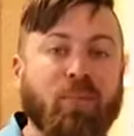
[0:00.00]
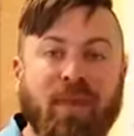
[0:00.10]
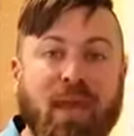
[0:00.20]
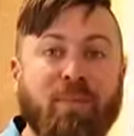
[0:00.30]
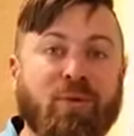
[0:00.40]

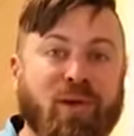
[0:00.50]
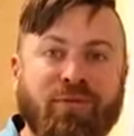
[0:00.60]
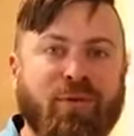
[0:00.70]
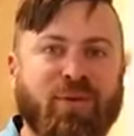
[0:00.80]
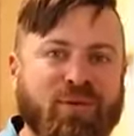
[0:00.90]
be able to
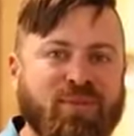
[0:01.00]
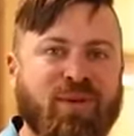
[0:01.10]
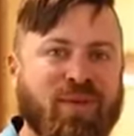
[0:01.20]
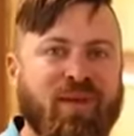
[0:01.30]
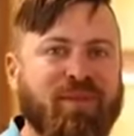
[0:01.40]
converse
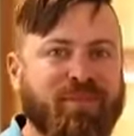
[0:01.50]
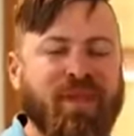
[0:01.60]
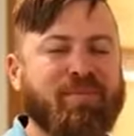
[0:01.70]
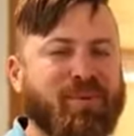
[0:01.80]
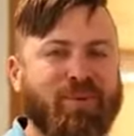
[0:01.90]
with other
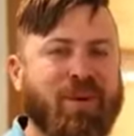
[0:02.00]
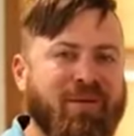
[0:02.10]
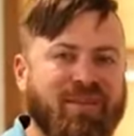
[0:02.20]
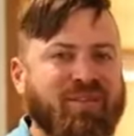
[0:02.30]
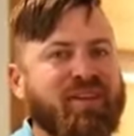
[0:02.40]
people who
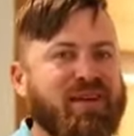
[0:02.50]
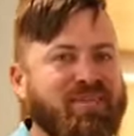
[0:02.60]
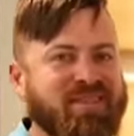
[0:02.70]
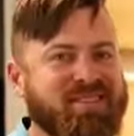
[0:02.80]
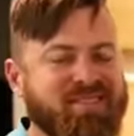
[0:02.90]
have internet
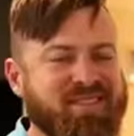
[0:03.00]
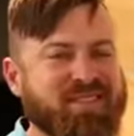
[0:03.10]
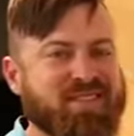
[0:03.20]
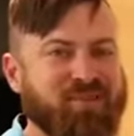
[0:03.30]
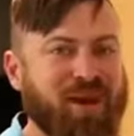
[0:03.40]

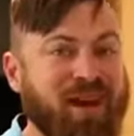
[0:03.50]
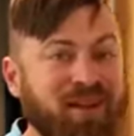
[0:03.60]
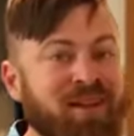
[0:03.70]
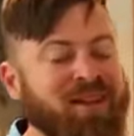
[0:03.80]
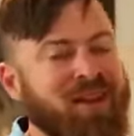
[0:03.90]
businesses as
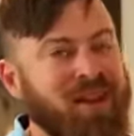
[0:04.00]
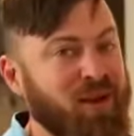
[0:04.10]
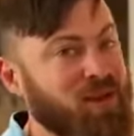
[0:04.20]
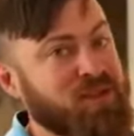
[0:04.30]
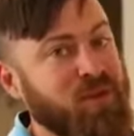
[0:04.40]
well. And
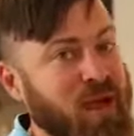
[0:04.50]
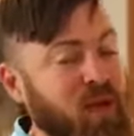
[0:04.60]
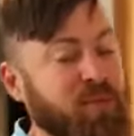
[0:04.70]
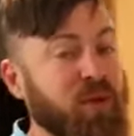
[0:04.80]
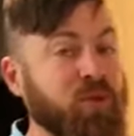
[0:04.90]
also
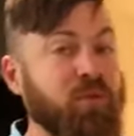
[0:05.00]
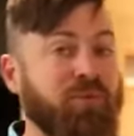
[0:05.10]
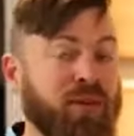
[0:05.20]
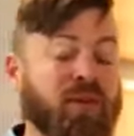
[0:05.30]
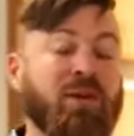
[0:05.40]
help you
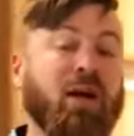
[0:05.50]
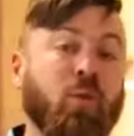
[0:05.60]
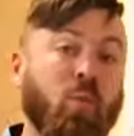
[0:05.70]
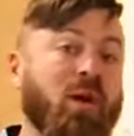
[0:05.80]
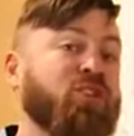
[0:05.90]
figure
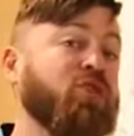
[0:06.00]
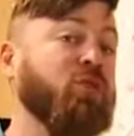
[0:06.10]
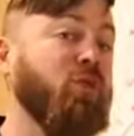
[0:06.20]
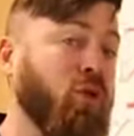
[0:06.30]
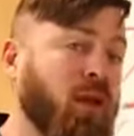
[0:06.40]
out what you're
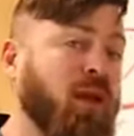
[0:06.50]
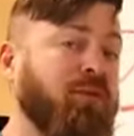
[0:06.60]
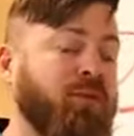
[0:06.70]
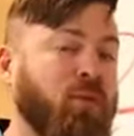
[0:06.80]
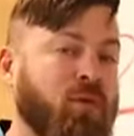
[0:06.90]
looking
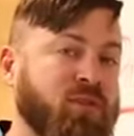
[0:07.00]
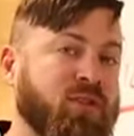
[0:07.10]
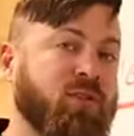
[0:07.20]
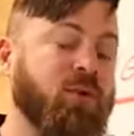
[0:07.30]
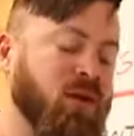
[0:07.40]
for
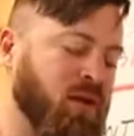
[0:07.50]
to,